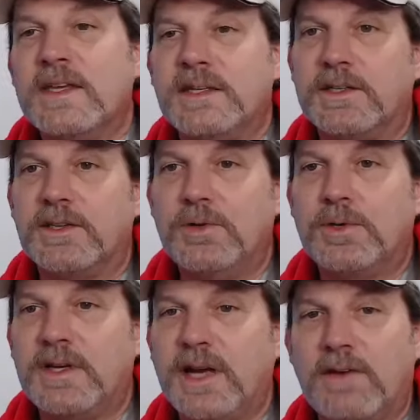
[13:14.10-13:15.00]
Now, you
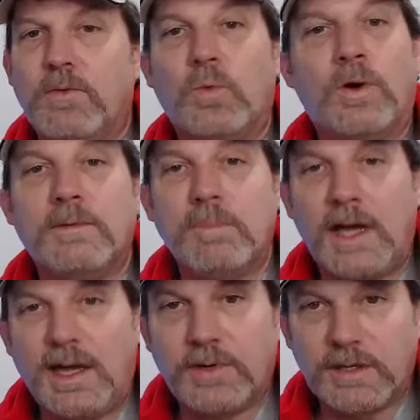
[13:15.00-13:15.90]
could have one
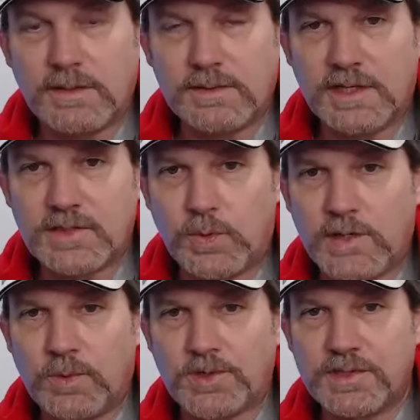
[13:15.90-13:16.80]
battery that's way
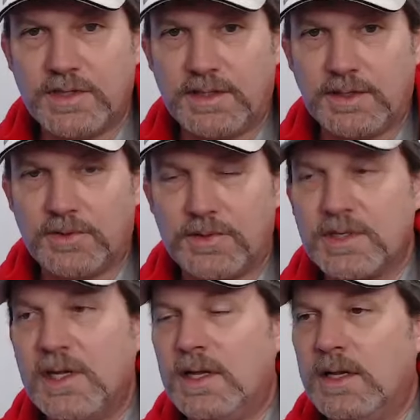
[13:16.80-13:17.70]
worse than the others.
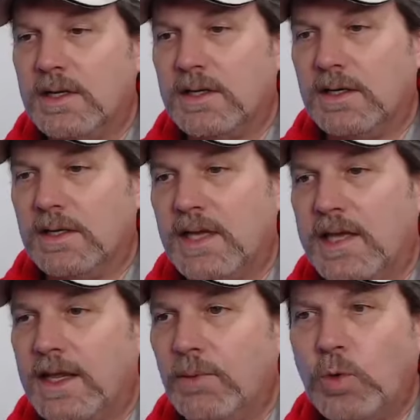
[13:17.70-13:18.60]

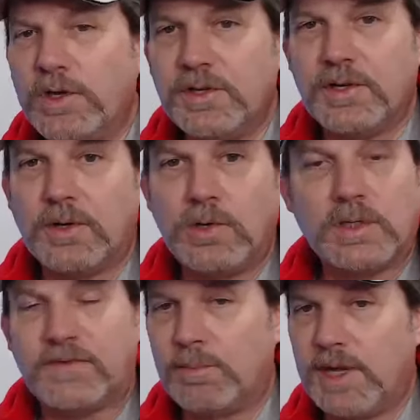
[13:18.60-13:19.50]
And at 1 year old,
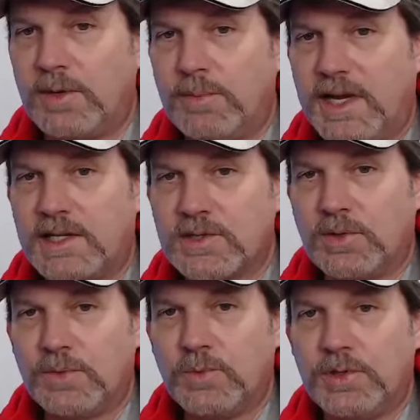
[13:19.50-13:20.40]
if your battery pack is
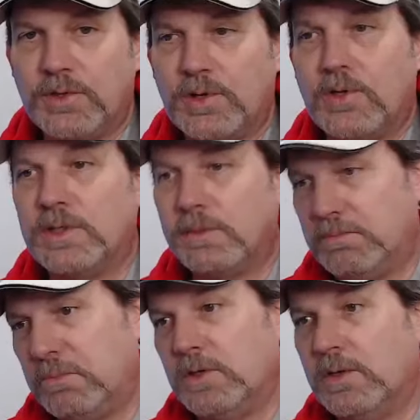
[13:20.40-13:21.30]
only 1 year old,
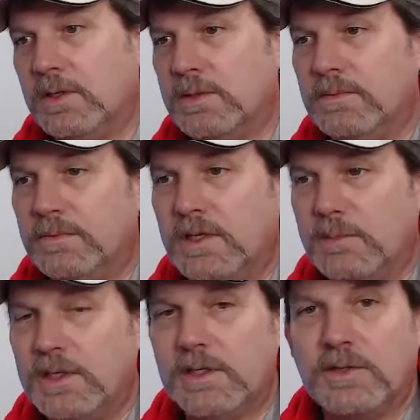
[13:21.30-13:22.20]
it'd
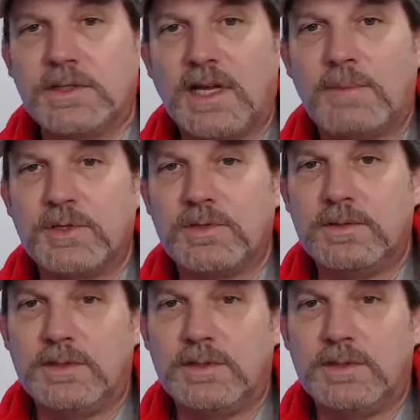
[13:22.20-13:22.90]
be a good time to,